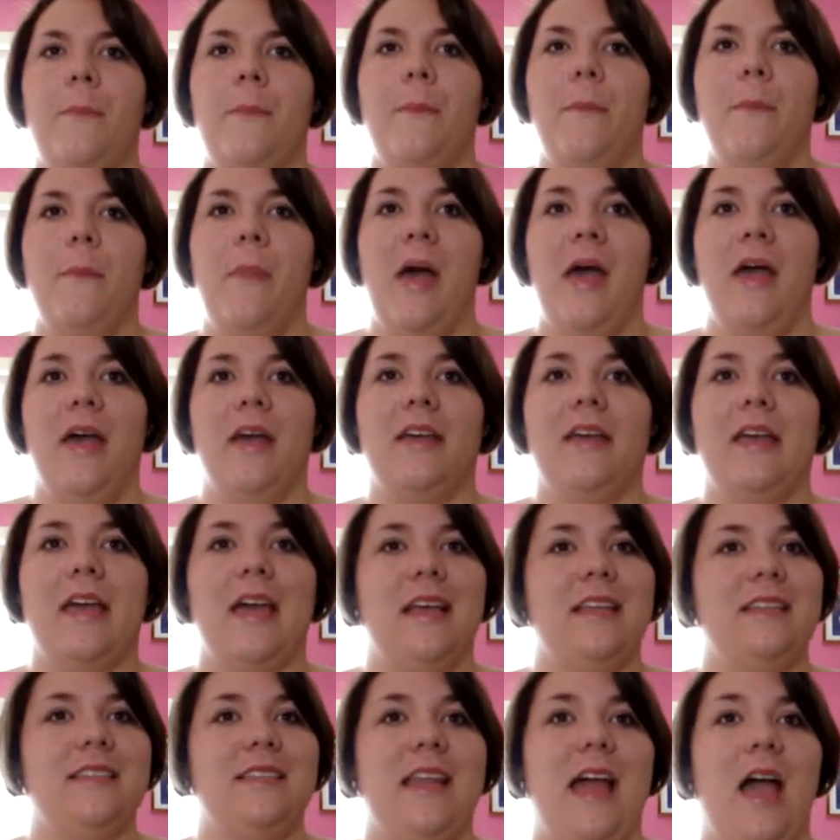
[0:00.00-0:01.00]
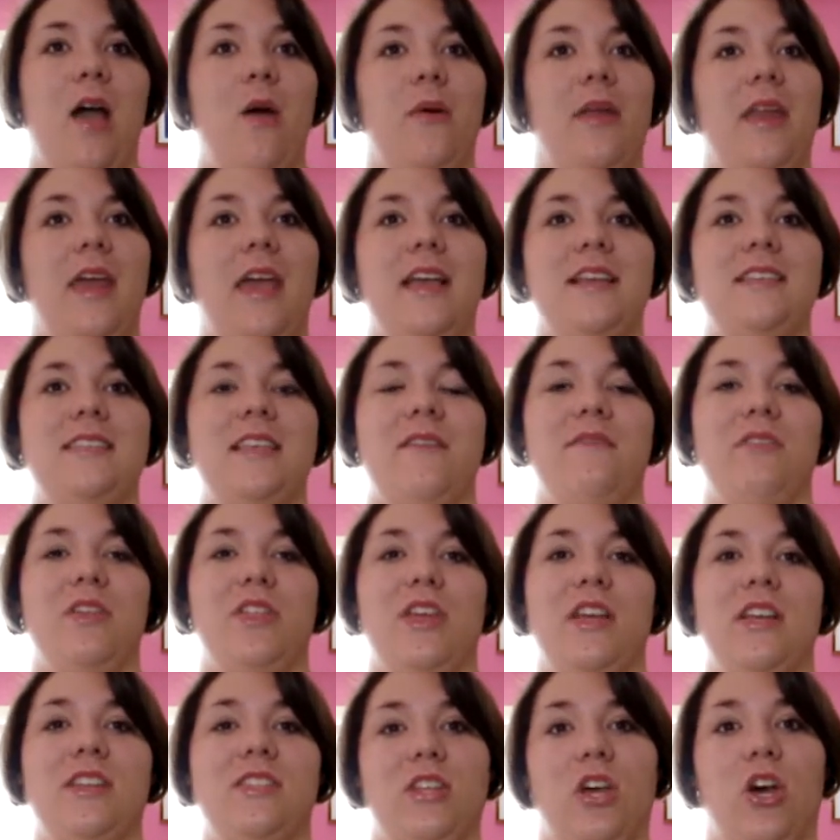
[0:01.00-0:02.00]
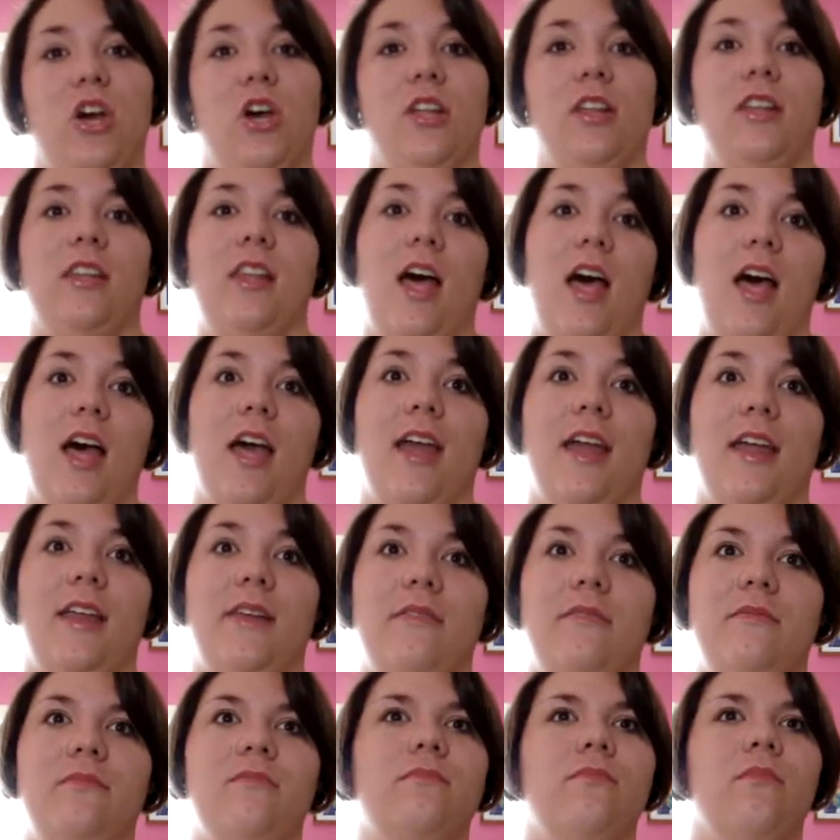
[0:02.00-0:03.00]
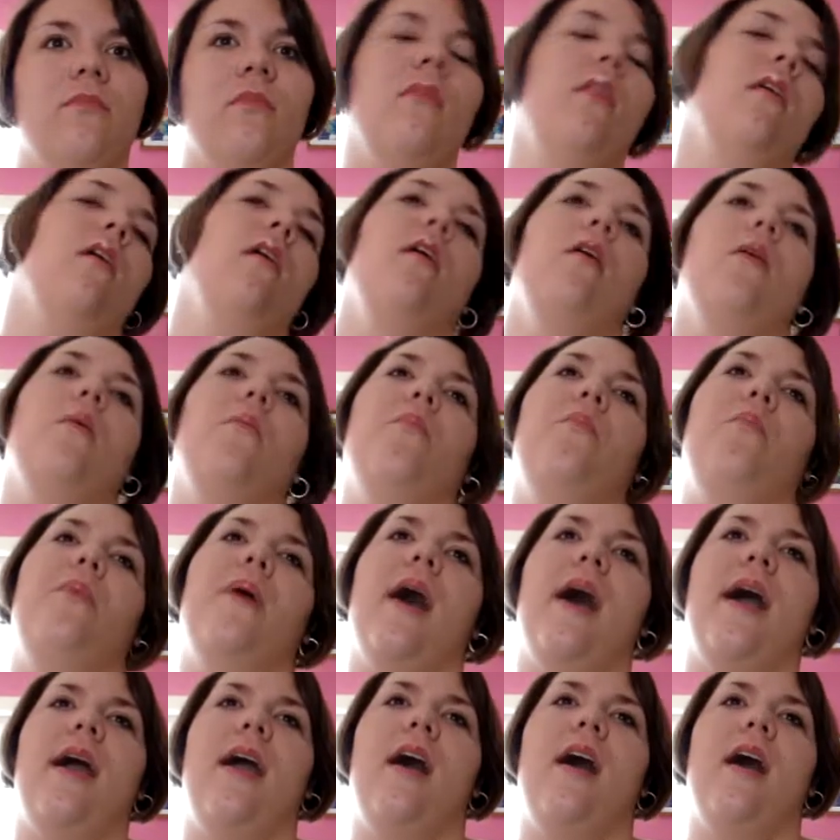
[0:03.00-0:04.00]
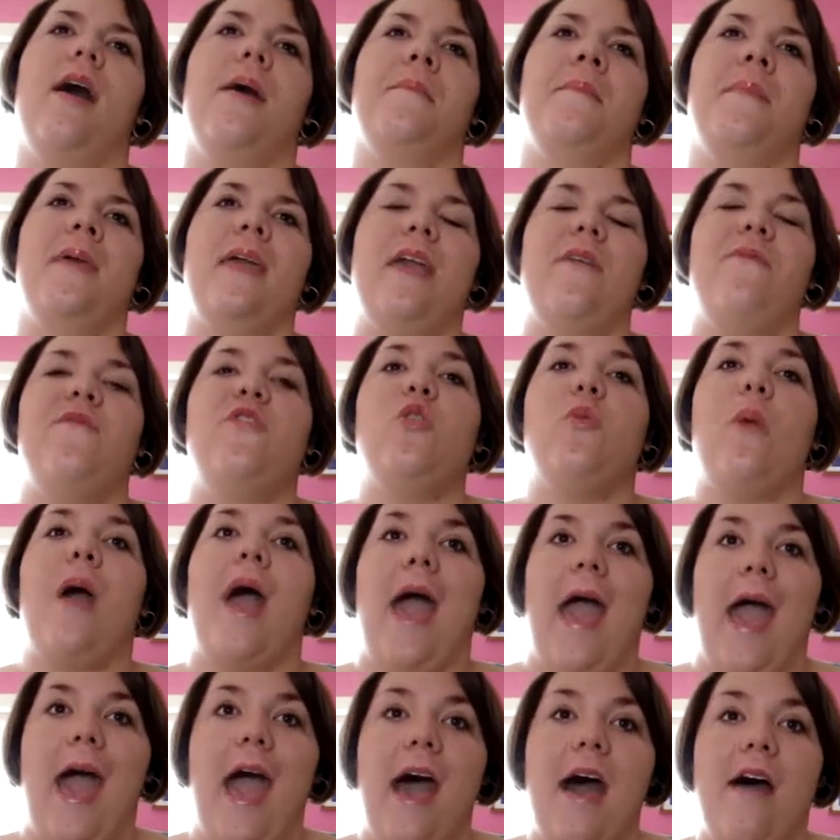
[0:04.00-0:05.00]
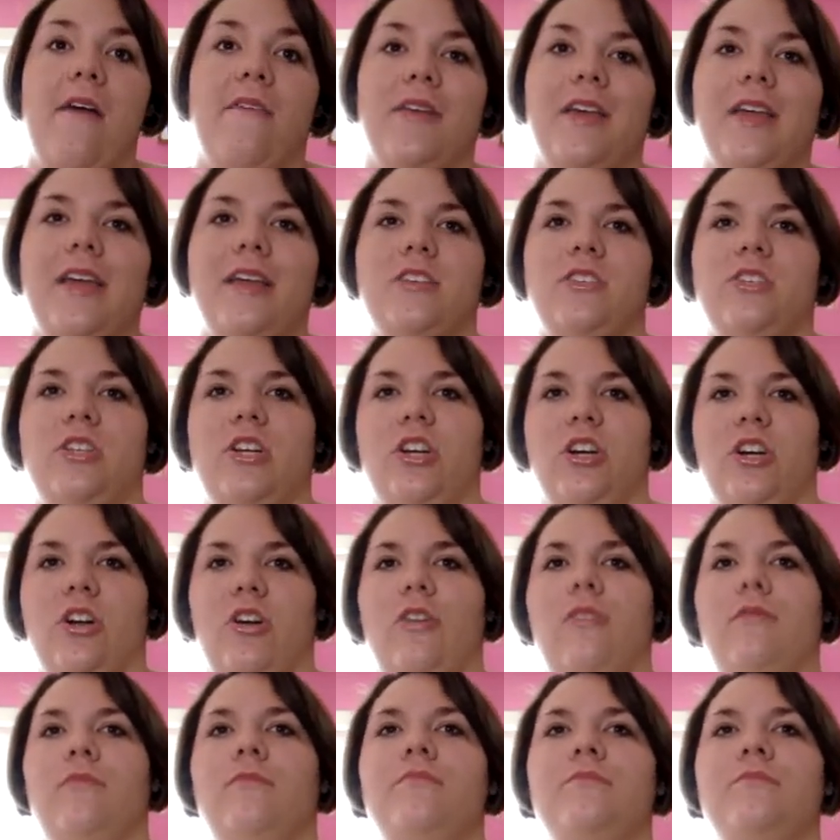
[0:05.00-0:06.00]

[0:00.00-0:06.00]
because nowadays everything's online, but if you have kissed a girl,